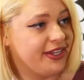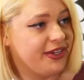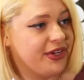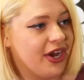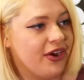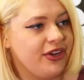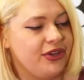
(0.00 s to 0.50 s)
You
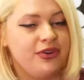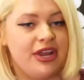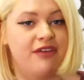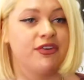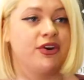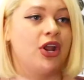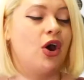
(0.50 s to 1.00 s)
know, you
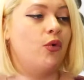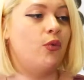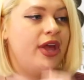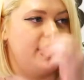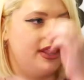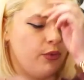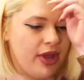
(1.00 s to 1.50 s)
never know
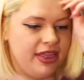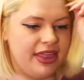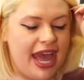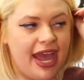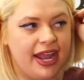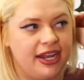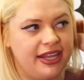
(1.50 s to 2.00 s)
when that